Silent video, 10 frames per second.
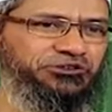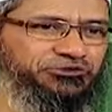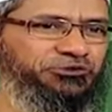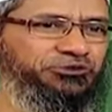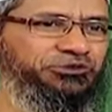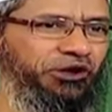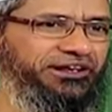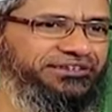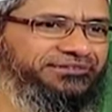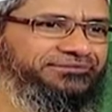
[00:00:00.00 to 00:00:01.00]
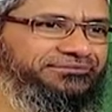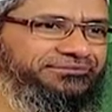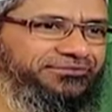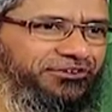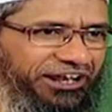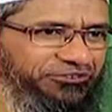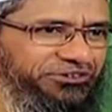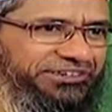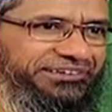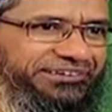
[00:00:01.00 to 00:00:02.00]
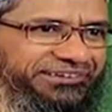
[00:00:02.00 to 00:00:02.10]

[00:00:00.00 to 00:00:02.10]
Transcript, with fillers: your school, college, or graduation.